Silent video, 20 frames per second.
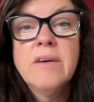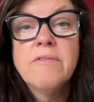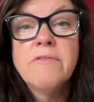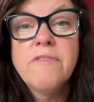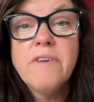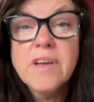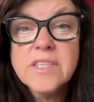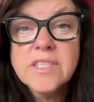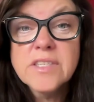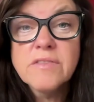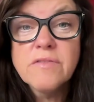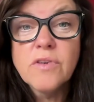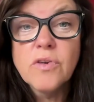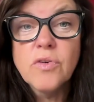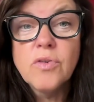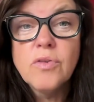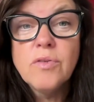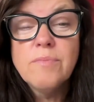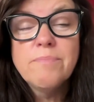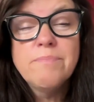First of
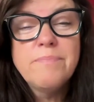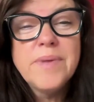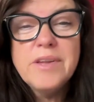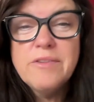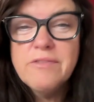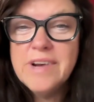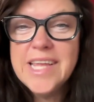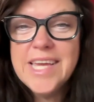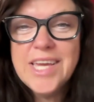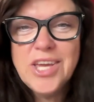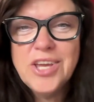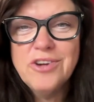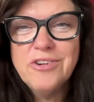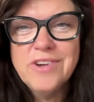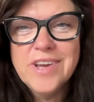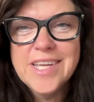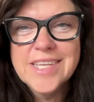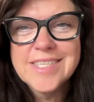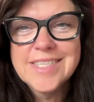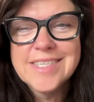all, be really
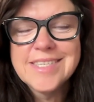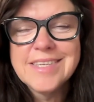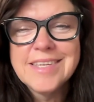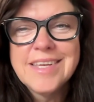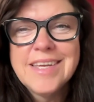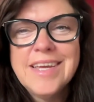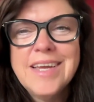curious.